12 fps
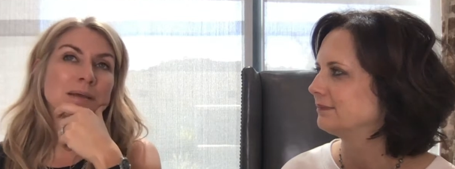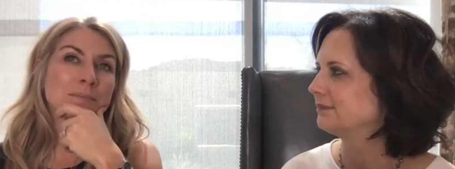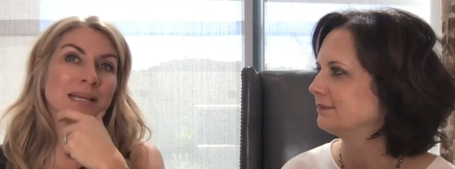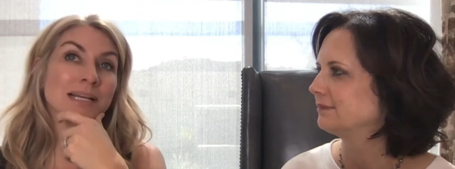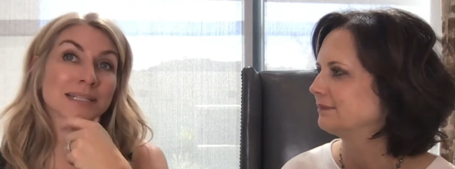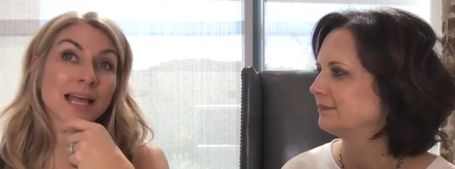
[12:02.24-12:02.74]

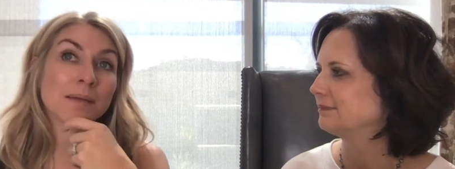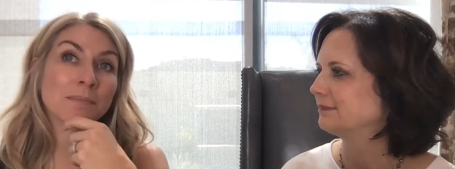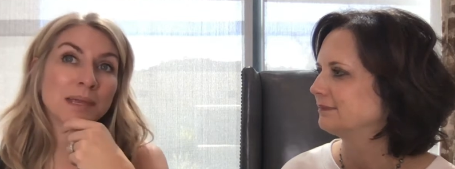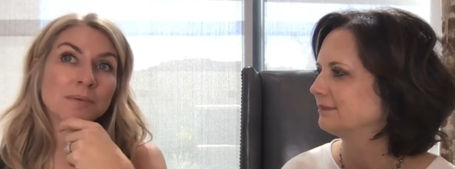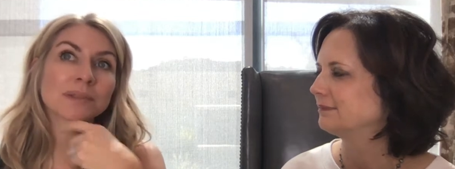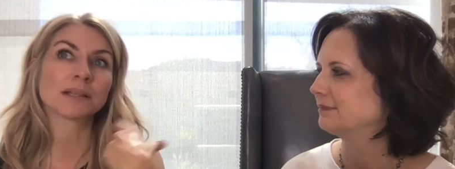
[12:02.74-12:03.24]
Speaker 1: because I
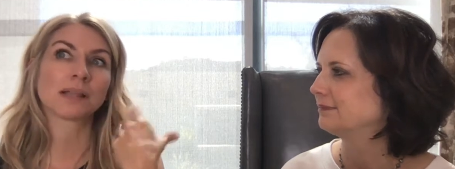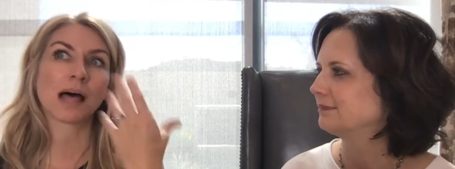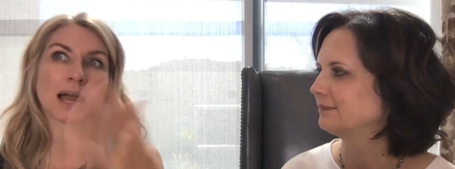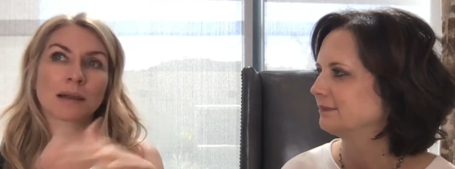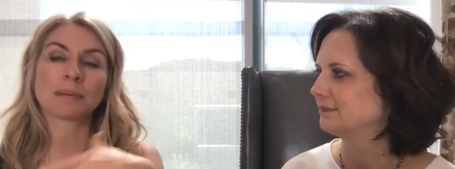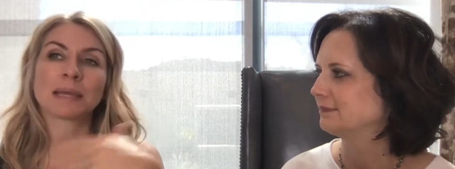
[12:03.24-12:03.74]
meet with a
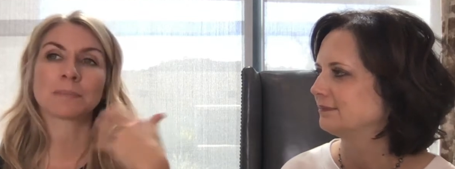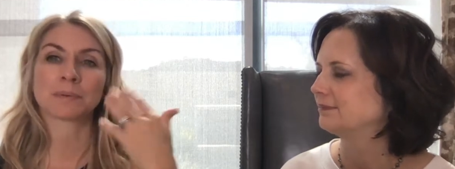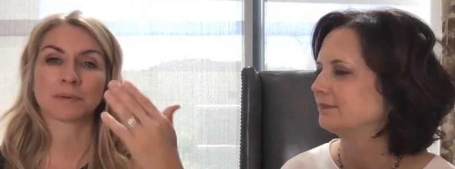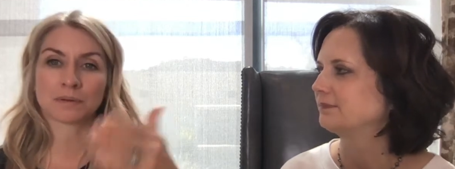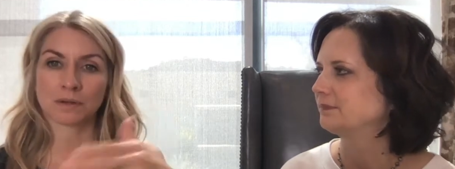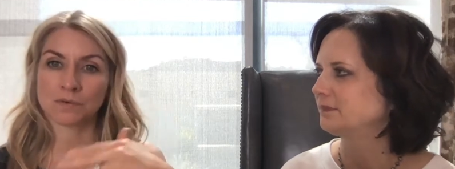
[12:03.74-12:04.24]
lot of
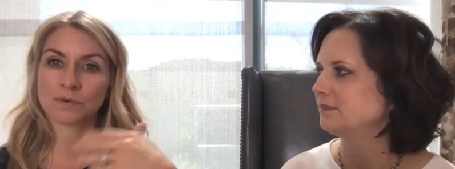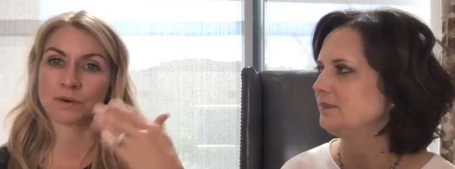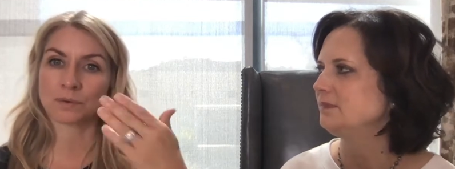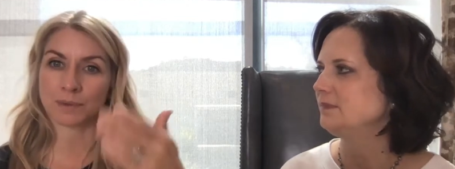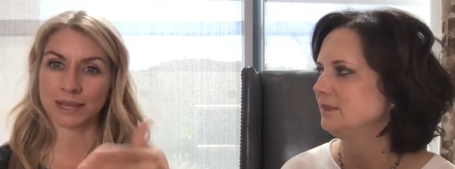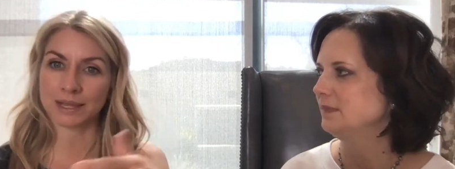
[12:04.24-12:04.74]
people over
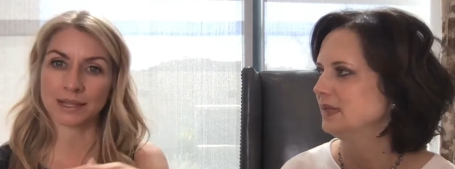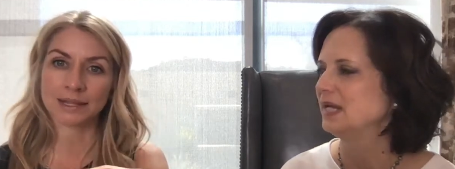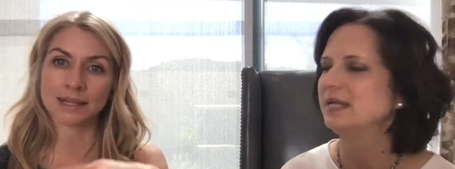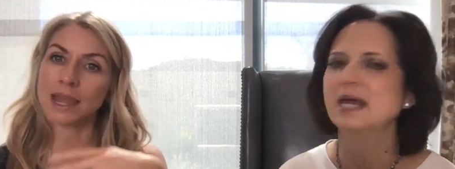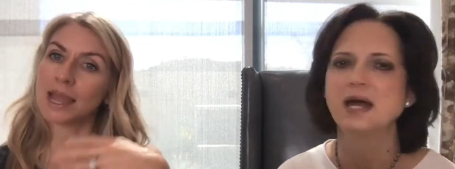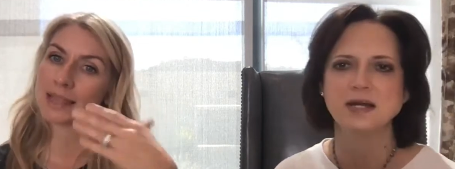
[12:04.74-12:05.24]
a week. And
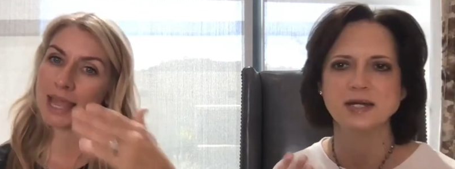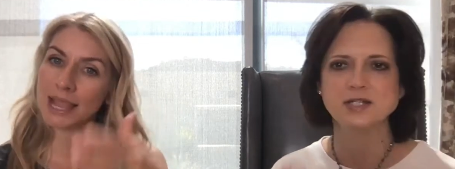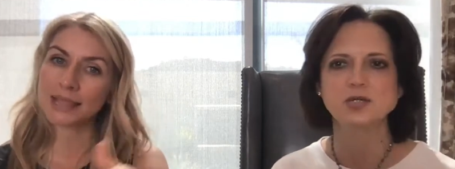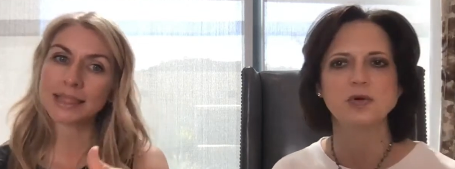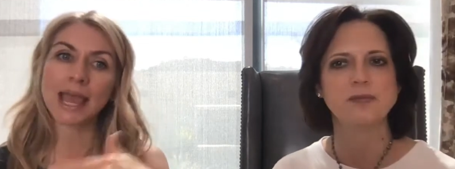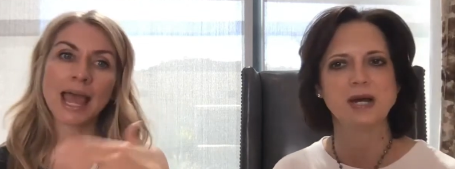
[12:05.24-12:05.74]

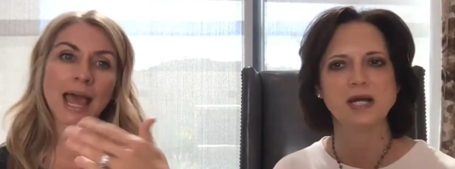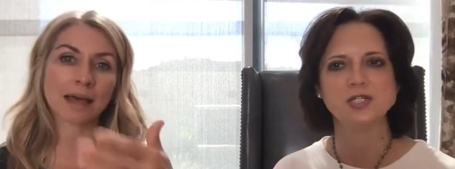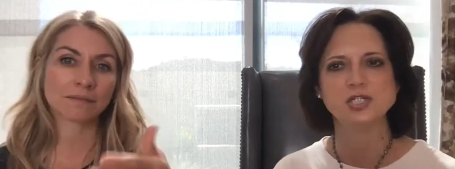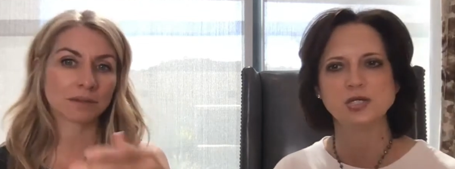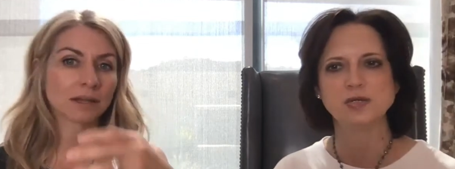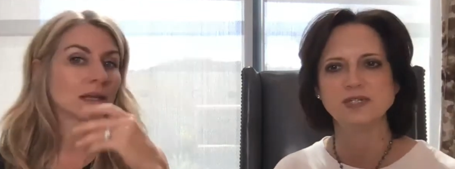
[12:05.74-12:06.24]
Speaker 2: to
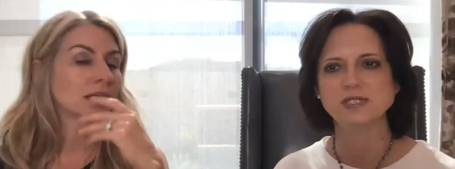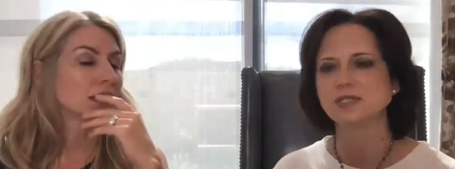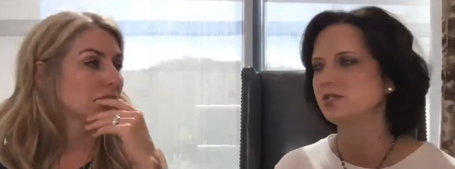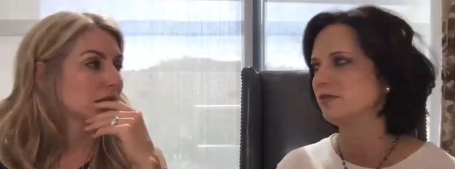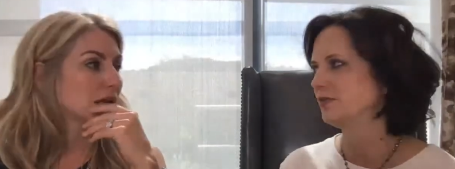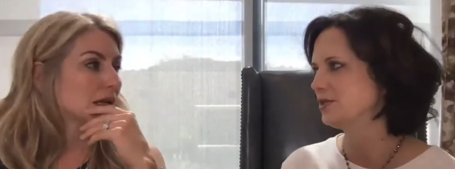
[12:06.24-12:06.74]
remind you, this
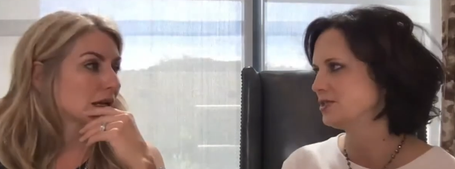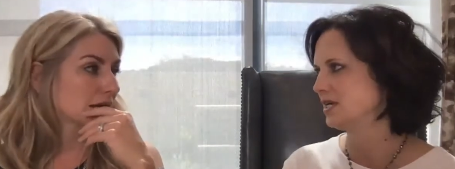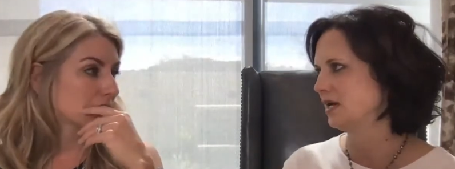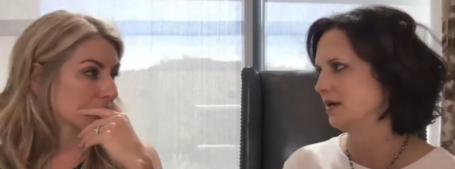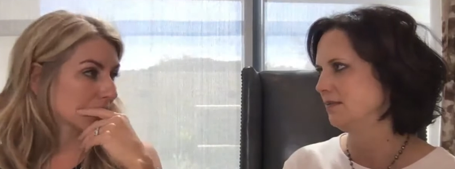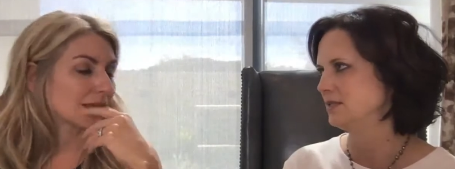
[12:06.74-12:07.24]
is your first
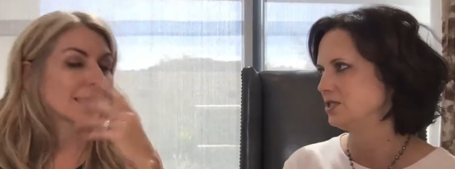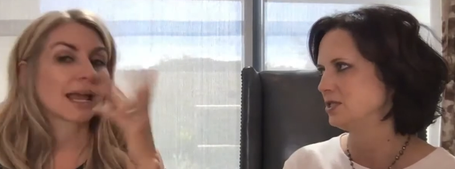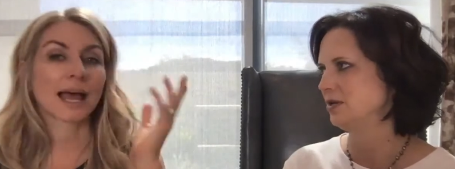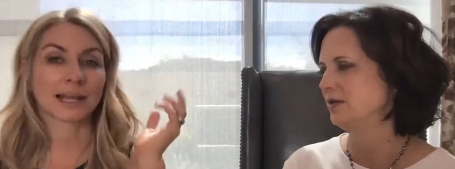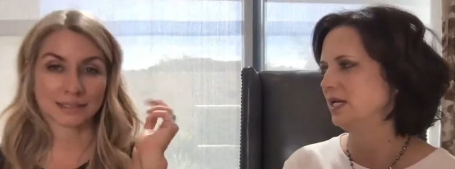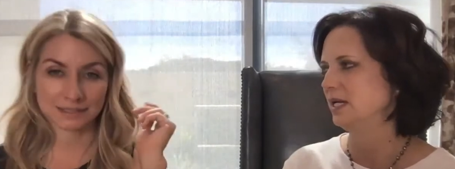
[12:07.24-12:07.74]
time
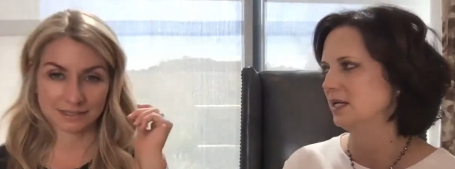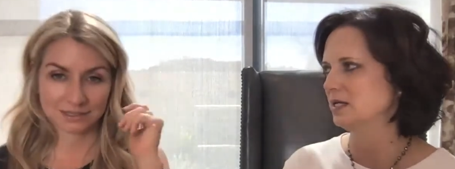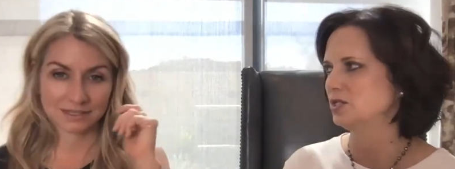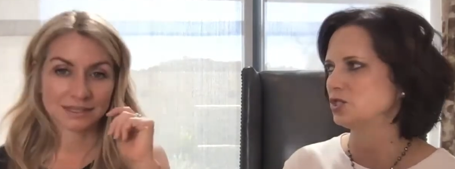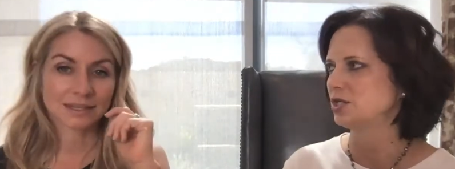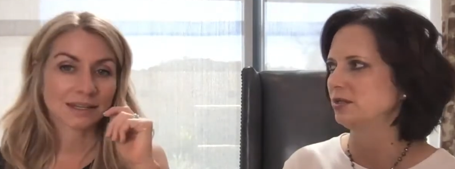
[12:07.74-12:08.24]
tuning in.
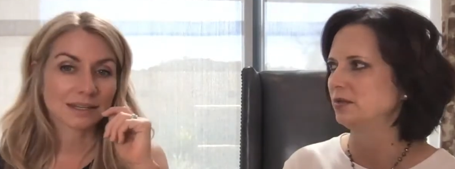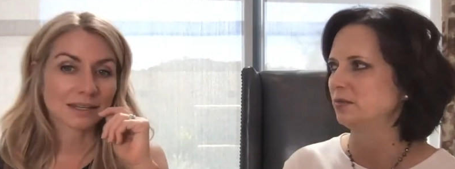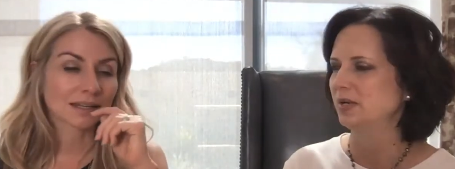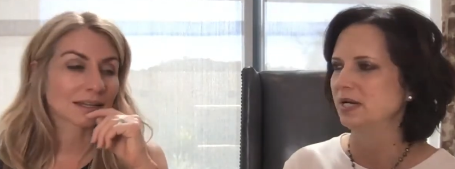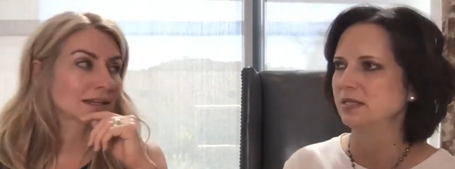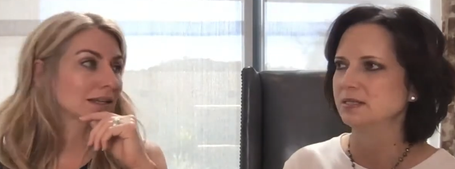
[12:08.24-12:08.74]
Cheryl
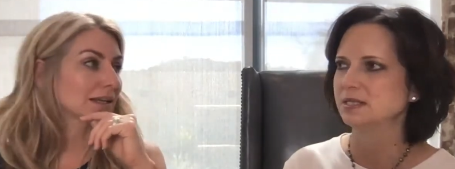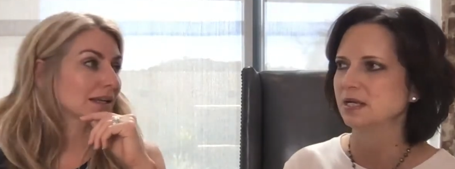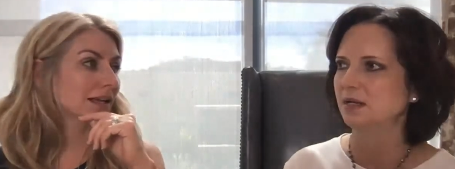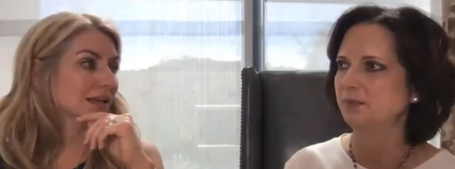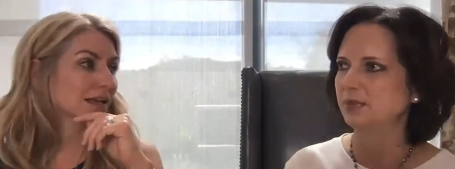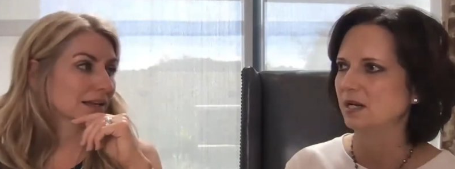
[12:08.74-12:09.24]
runs
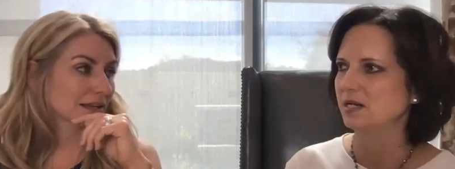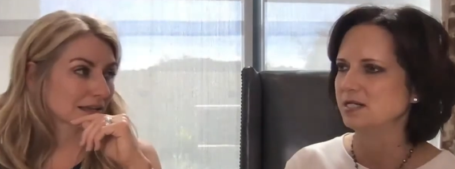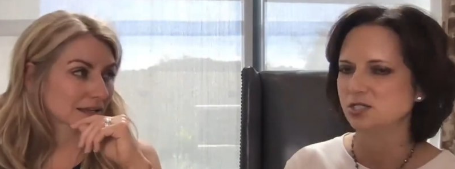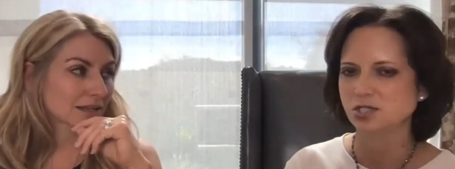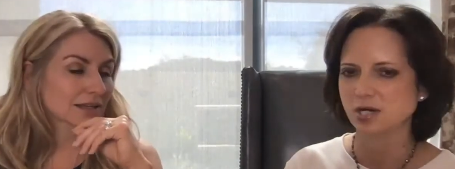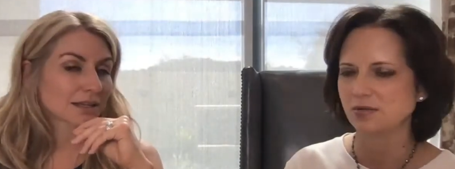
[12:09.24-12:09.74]
a Pilates
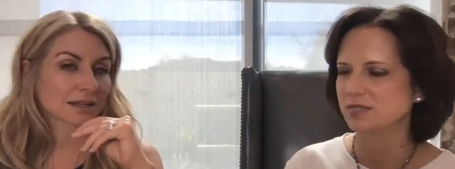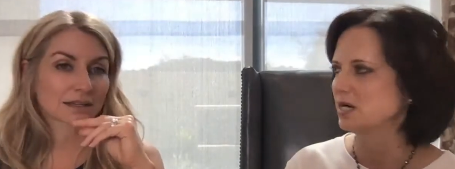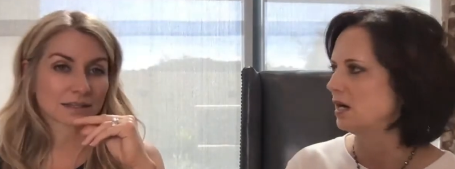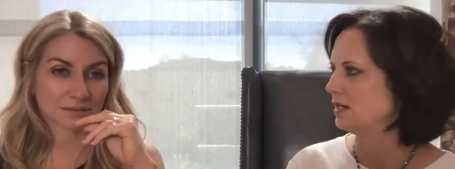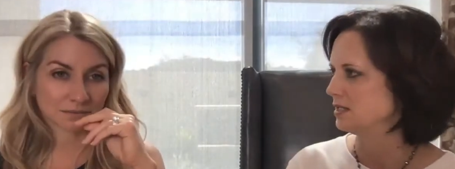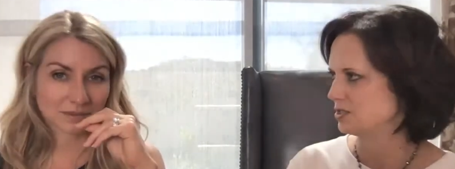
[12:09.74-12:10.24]
and
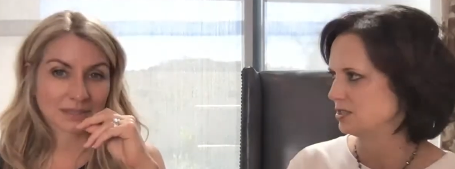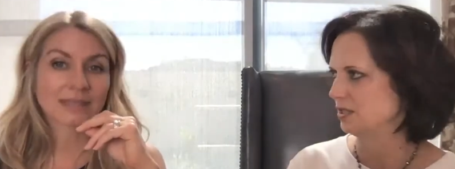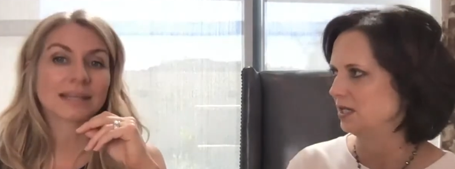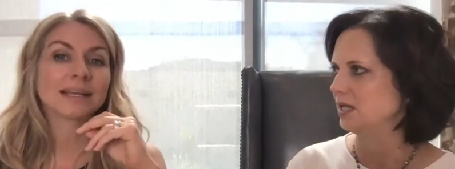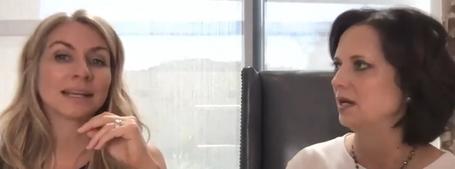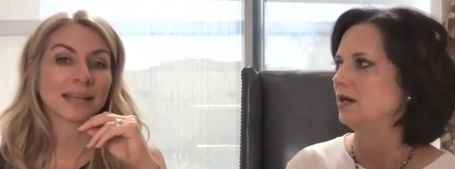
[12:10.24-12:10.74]
Gyrotonic studio,